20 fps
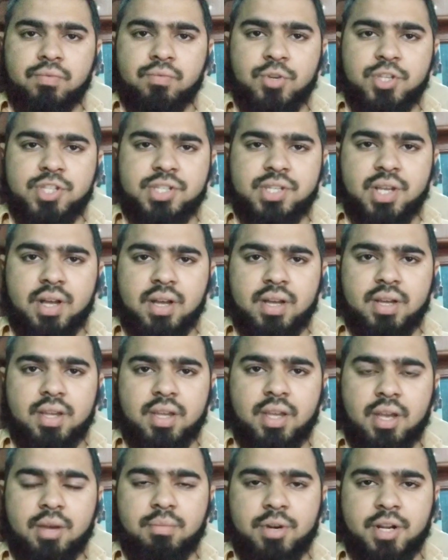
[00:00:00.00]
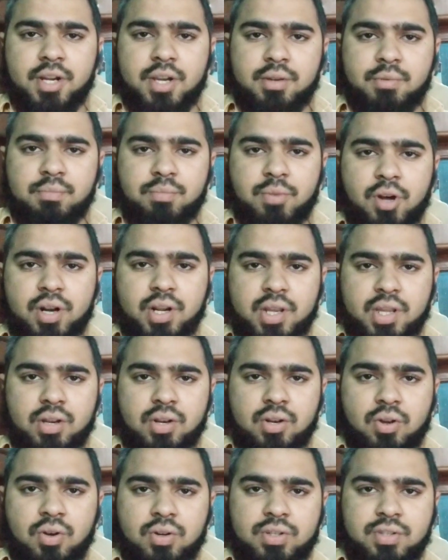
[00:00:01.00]
We saw a camera in
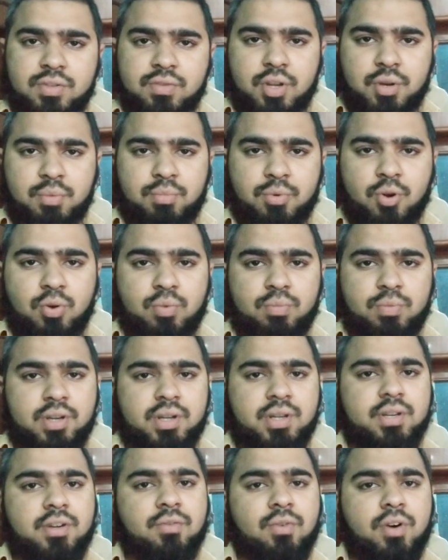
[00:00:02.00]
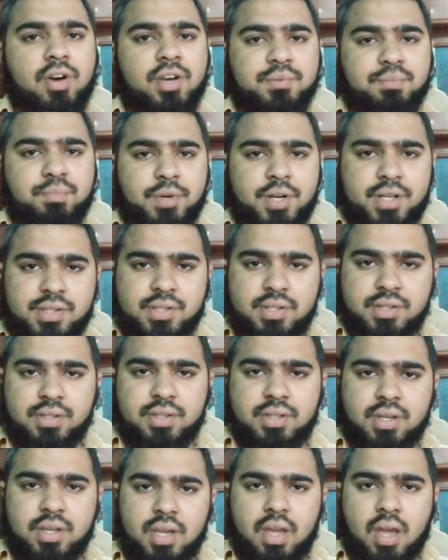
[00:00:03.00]
parking lot where Bron Baker was
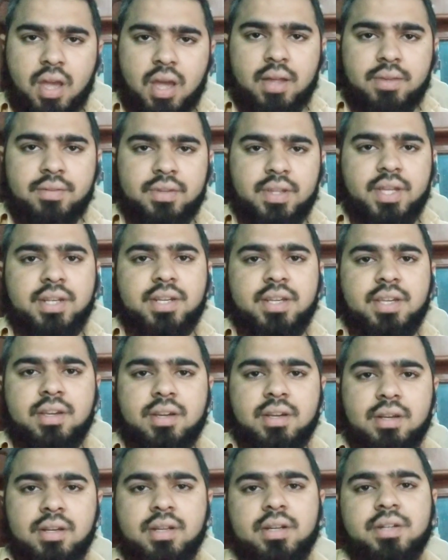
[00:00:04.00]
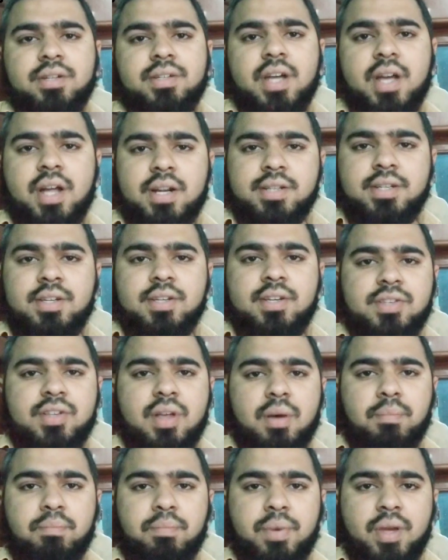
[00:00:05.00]
present, and then he cleared that he is
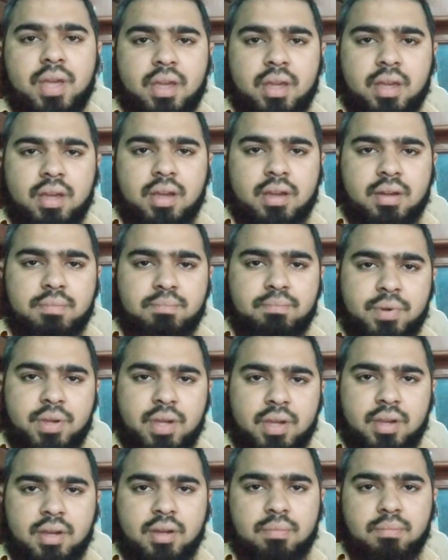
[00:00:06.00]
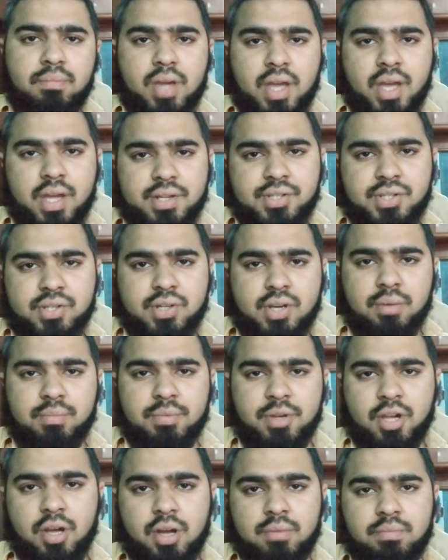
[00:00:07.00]
a big match
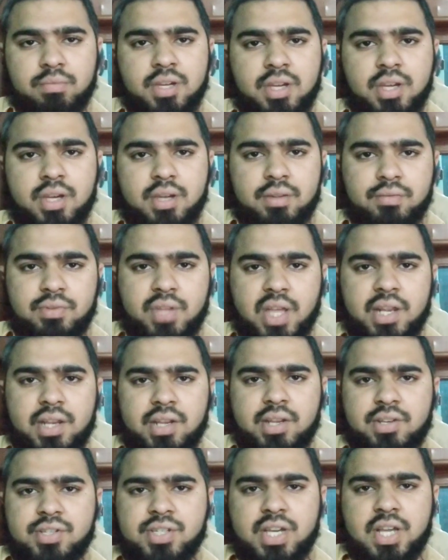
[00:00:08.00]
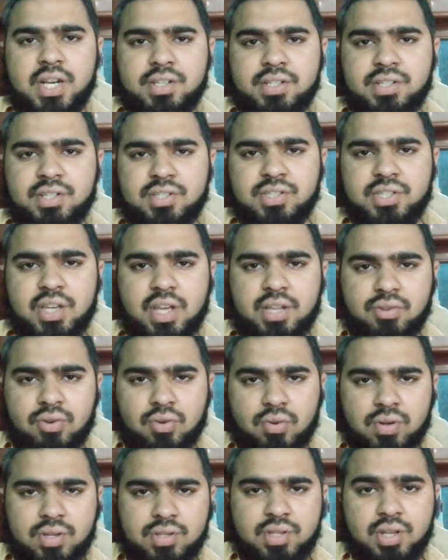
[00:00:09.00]
coming up. Then he challenges Seth
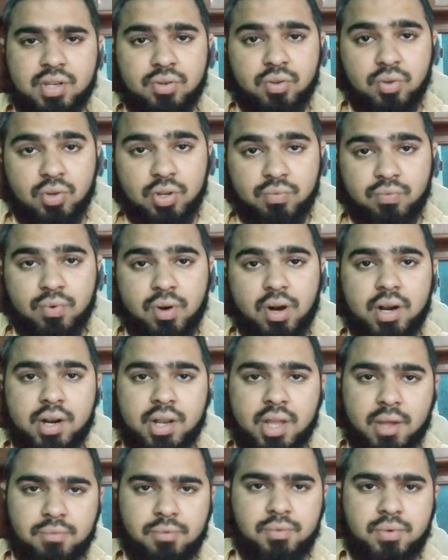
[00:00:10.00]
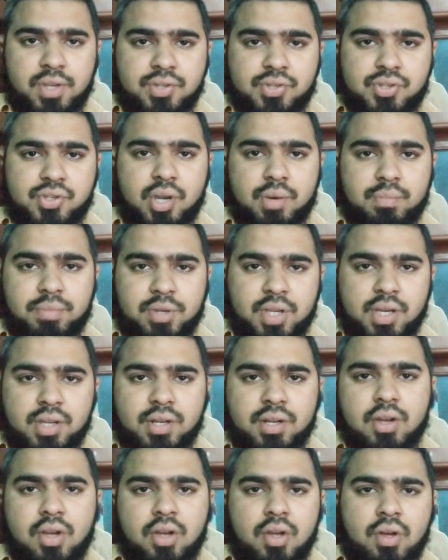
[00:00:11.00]
Rollins, the newly World Heavyweight
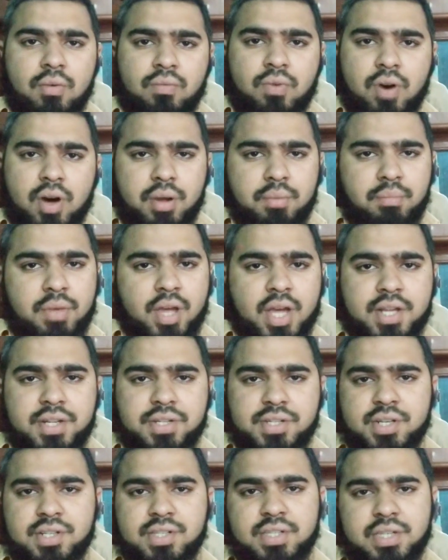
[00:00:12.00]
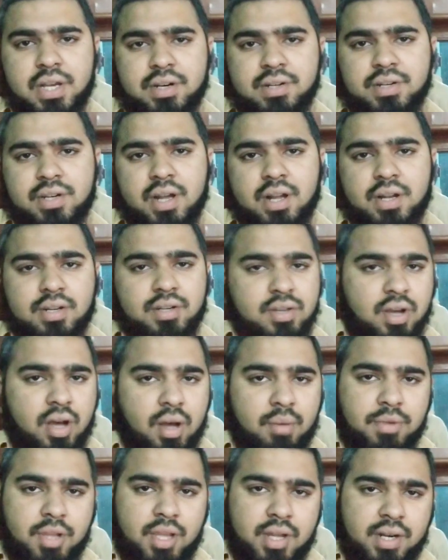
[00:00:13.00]
Champion, for a match and said that
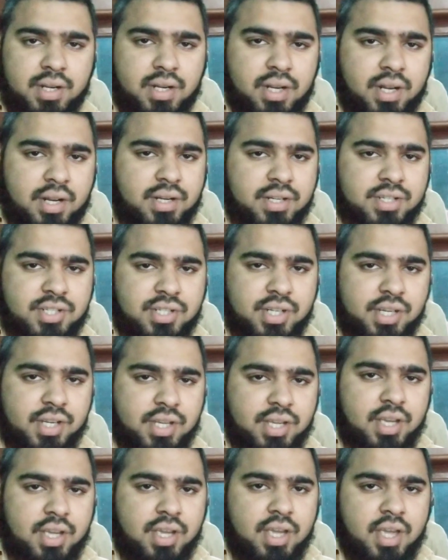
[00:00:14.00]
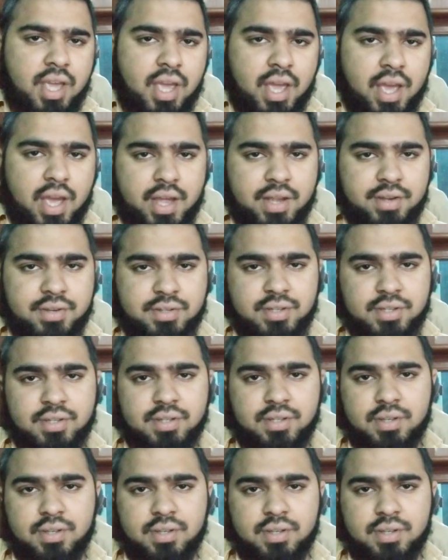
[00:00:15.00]
come here in NXT and